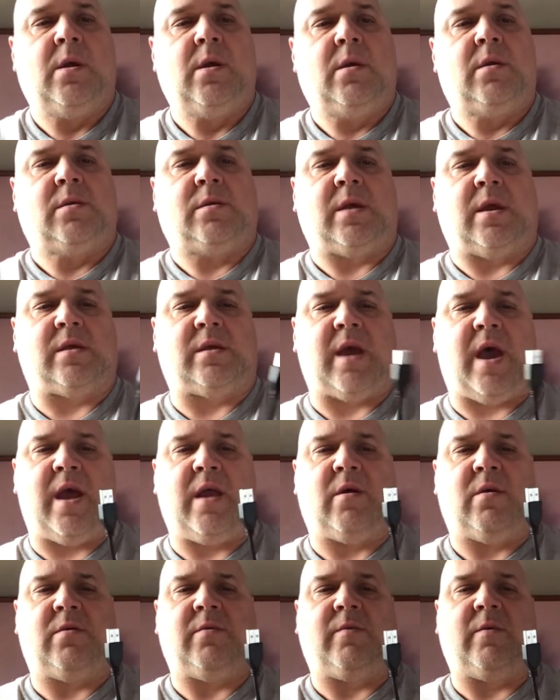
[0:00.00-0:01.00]
Since I
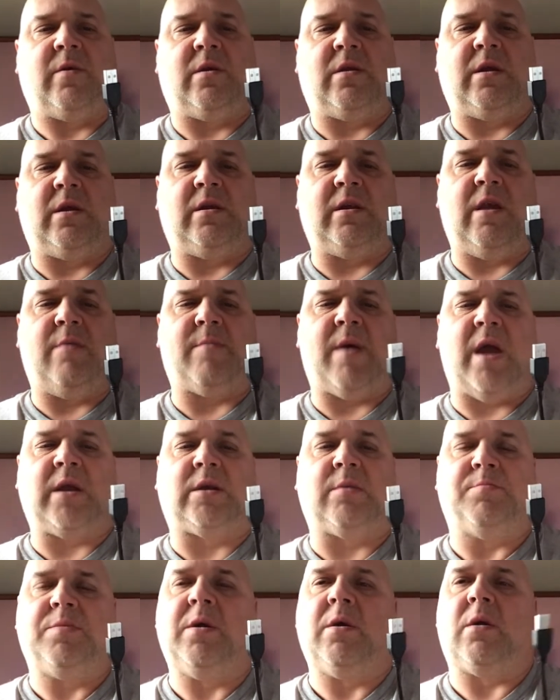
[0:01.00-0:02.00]
don't really leave my
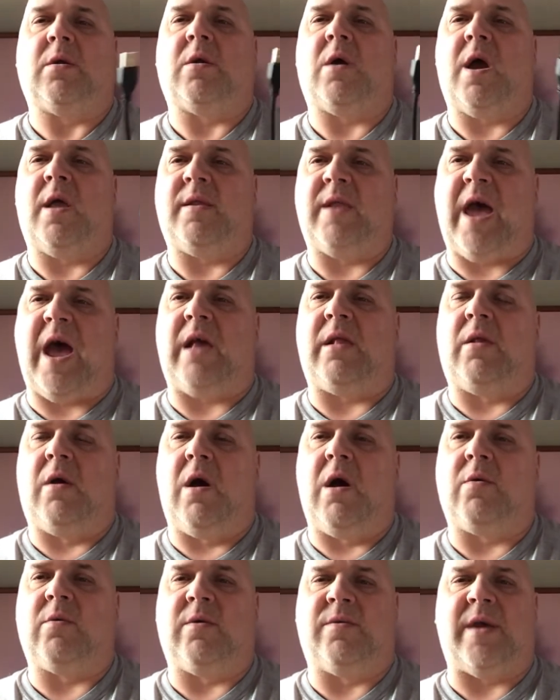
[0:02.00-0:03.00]
computer on that
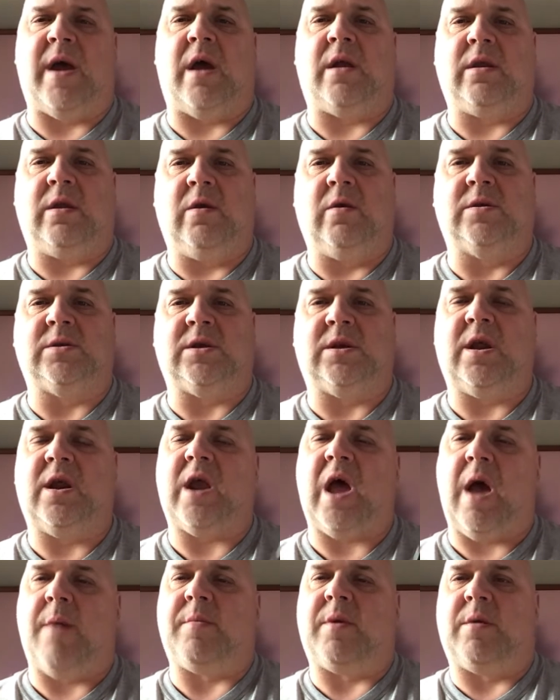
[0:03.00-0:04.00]
long without using it,
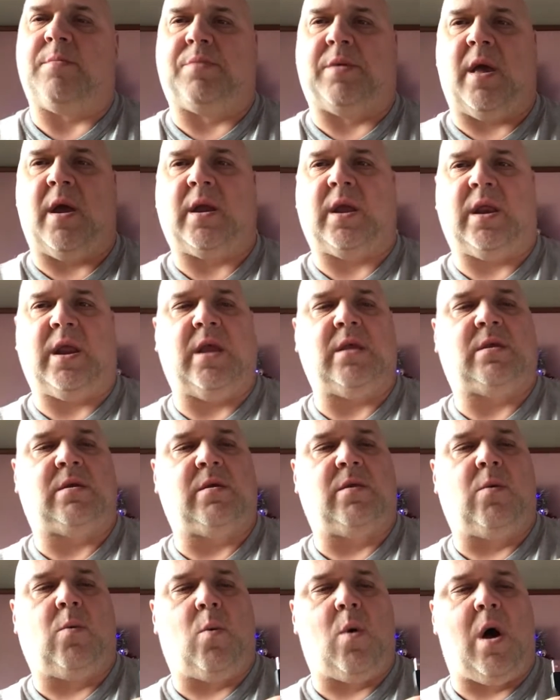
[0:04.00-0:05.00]
I'm going to plug it into
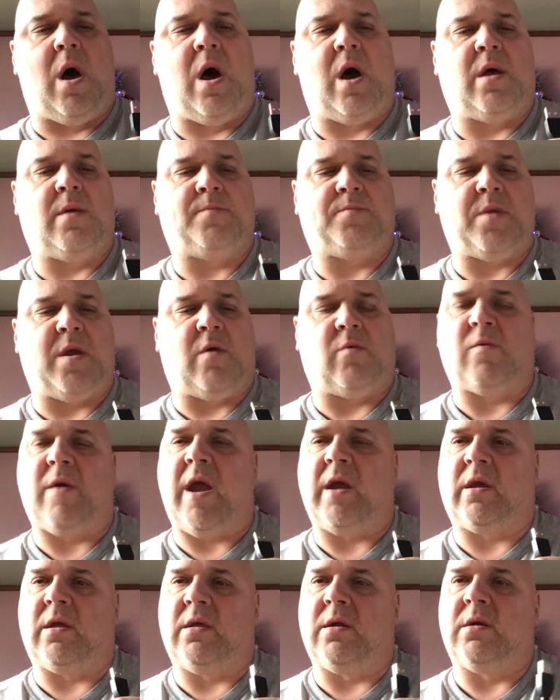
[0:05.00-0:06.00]
the wall, a
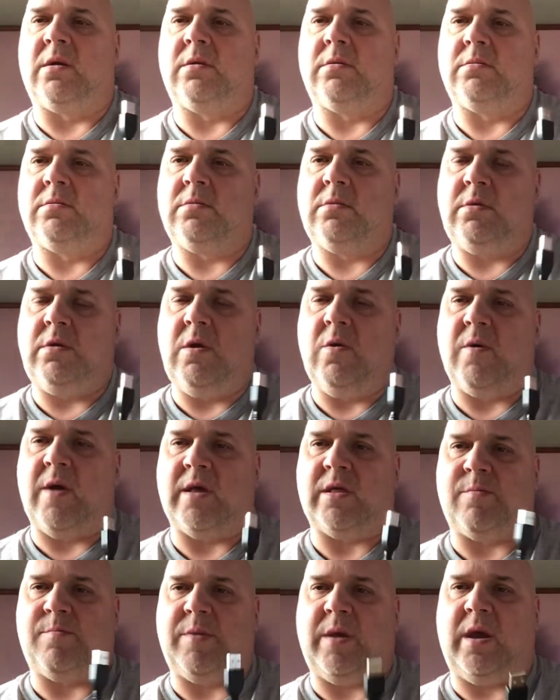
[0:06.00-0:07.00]
regular
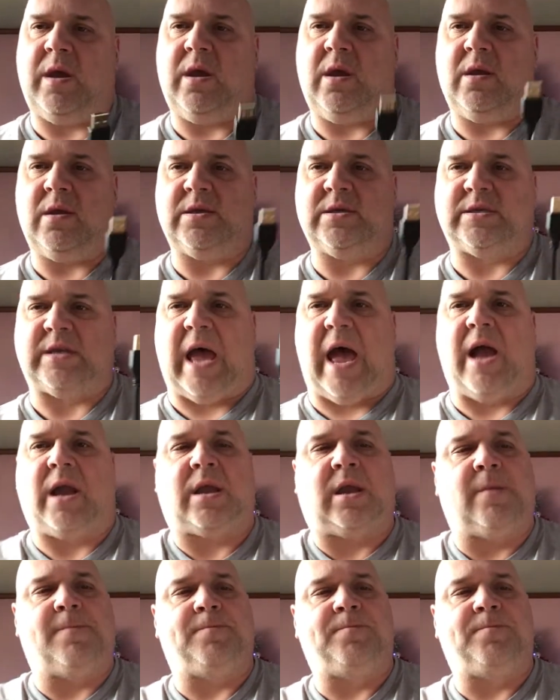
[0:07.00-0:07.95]
USB socket.